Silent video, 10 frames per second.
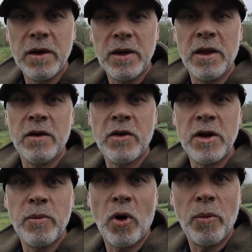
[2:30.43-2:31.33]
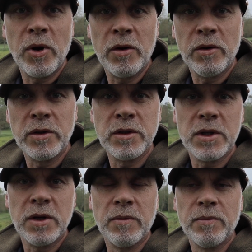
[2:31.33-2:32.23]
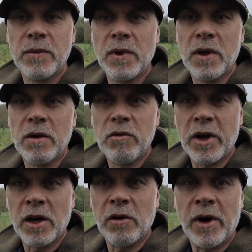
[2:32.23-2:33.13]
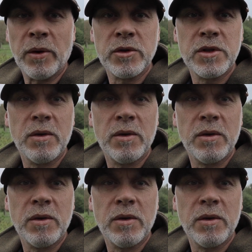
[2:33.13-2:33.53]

yeah, they're very popular and regular owls.